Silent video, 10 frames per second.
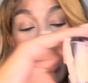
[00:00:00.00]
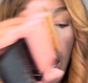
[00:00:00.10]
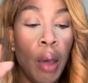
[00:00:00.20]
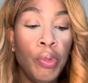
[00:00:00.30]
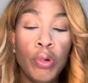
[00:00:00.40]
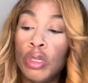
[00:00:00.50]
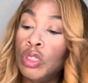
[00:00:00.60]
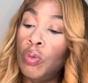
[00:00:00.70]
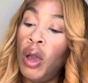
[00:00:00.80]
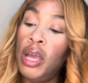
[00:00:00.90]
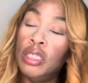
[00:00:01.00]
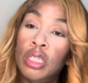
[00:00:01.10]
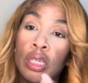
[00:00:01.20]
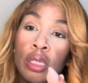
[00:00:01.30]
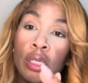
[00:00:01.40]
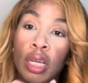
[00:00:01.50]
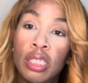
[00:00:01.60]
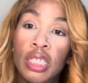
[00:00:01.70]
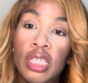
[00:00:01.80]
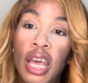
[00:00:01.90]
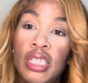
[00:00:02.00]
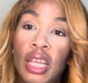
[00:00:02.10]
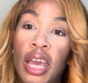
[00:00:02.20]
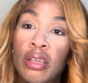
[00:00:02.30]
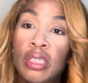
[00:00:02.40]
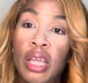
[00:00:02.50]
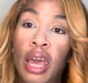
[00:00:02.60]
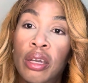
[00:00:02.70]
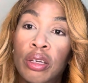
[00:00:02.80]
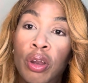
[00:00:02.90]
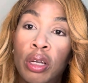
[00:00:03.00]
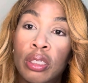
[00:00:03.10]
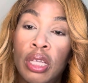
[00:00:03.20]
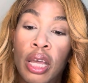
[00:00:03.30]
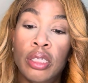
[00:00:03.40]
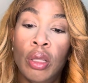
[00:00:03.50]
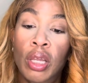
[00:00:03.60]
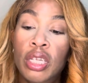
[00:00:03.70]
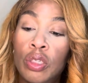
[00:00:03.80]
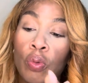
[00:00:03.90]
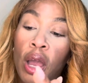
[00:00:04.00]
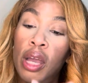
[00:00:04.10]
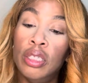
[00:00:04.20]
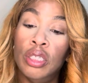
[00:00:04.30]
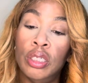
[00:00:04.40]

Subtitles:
I'm going to swatch, because this has a lighter side and a darker side. So let's swatch.